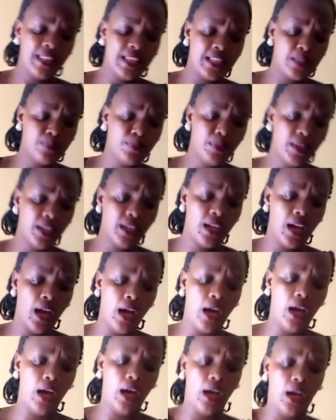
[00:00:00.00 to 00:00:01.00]
speaker
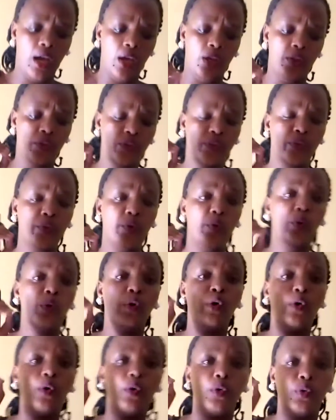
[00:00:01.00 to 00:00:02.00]

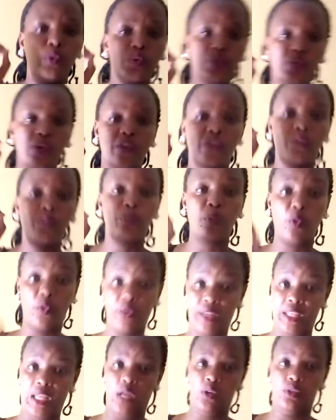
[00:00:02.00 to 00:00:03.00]
through use of
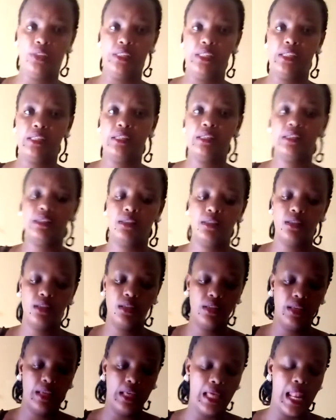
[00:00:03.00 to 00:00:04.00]
pronouns
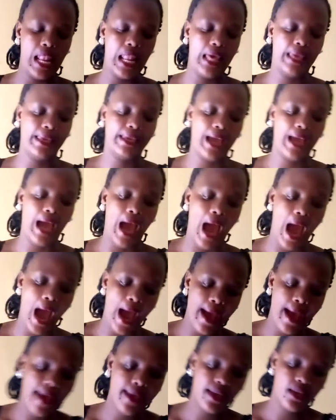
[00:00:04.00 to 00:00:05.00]
like
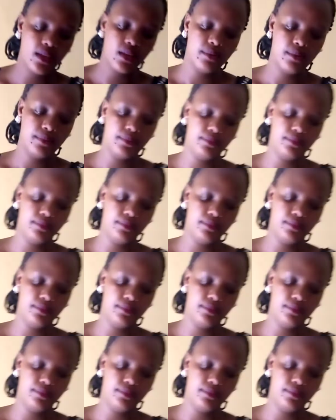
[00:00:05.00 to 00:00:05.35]
I,